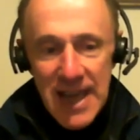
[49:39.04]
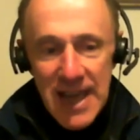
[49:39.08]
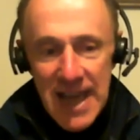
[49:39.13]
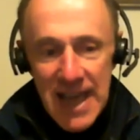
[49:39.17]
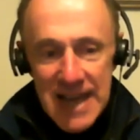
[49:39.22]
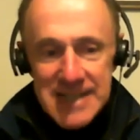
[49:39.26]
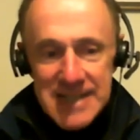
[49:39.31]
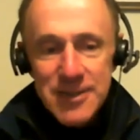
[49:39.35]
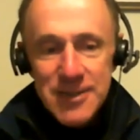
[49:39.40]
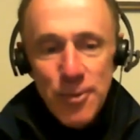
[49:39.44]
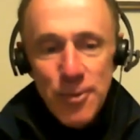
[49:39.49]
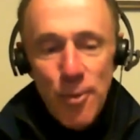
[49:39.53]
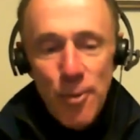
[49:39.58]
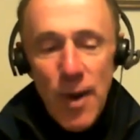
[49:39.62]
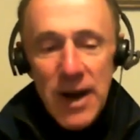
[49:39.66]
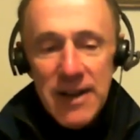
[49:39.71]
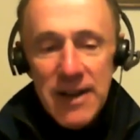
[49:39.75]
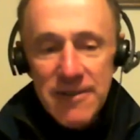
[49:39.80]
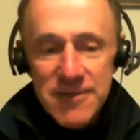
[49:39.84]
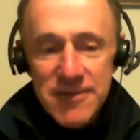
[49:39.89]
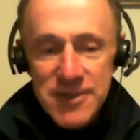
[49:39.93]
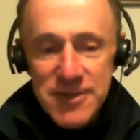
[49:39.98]
as the one
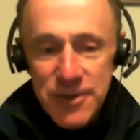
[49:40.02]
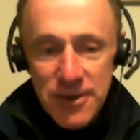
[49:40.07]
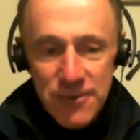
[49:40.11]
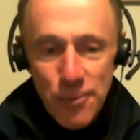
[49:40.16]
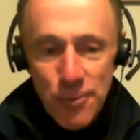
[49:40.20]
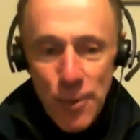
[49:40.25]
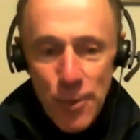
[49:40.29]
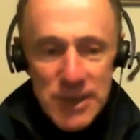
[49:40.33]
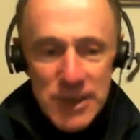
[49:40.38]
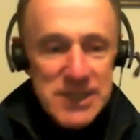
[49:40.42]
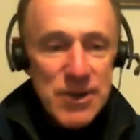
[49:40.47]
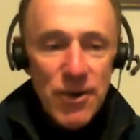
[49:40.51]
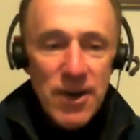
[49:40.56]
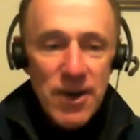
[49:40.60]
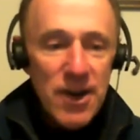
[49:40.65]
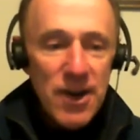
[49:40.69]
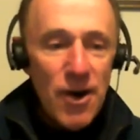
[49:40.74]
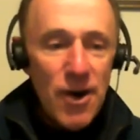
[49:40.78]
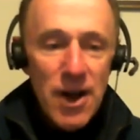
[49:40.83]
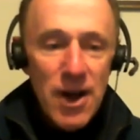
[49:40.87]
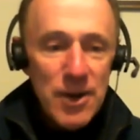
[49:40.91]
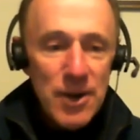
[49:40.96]
of sort of what's
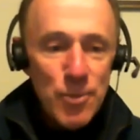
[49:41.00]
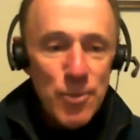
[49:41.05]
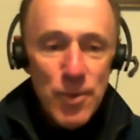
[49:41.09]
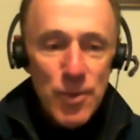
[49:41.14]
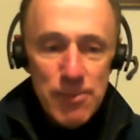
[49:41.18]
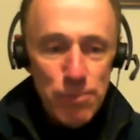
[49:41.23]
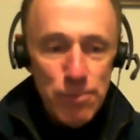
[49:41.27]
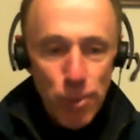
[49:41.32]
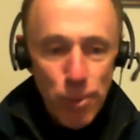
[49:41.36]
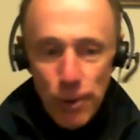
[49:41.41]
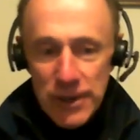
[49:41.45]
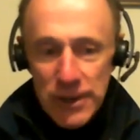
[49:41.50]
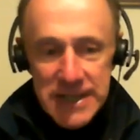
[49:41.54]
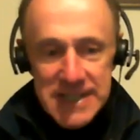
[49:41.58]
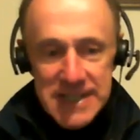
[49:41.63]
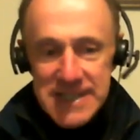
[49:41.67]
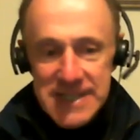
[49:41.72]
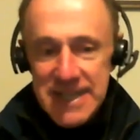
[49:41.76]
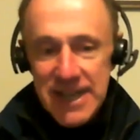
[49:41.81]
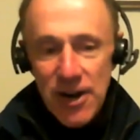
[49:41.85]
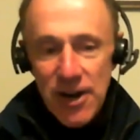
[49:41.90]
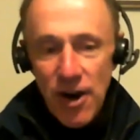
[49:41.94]
going on with
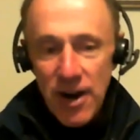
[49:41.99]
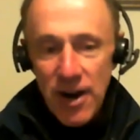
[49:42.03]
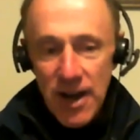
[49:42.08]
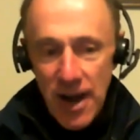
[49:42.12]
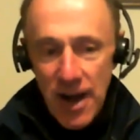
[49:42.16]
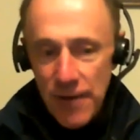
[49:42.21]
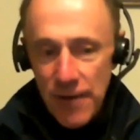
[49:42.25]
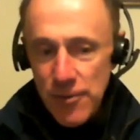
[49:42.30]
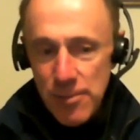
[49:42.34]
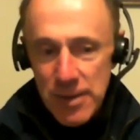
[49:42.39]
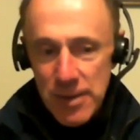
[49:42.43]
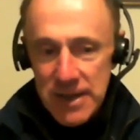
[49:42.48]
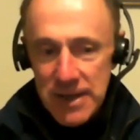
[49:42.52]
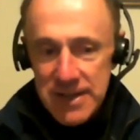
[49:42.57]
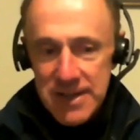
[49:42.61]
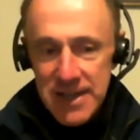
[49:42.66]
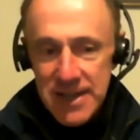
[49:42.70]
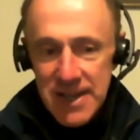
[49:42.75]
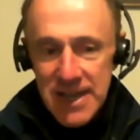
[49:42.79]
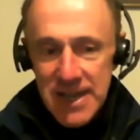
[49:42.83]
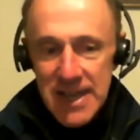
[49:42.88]
bullies in our government